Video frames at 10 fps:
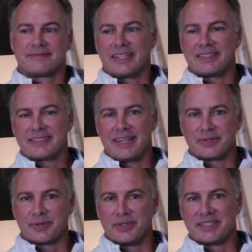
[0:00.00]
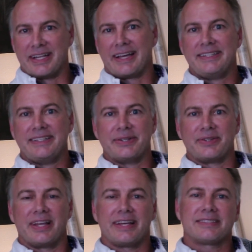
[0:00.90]
gets down towards 90 or
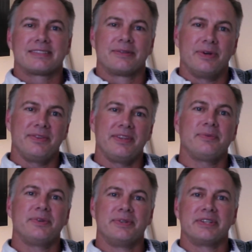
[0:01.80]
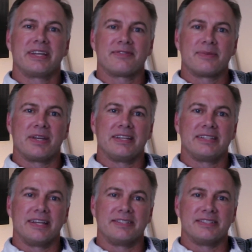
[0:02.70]
less, well, then we really have to pay
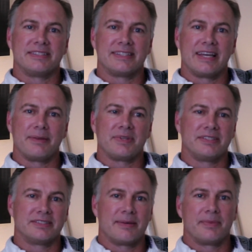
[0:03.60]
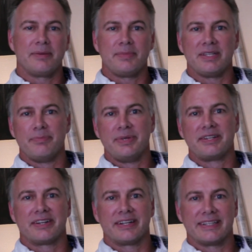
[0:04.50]
attention to that, because that might be a
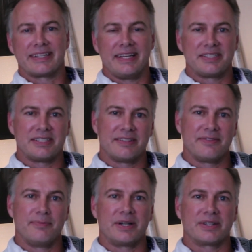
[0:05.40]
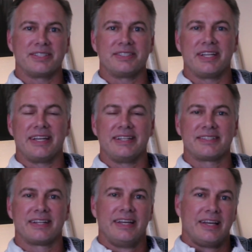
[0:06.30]
bigger indication of a market change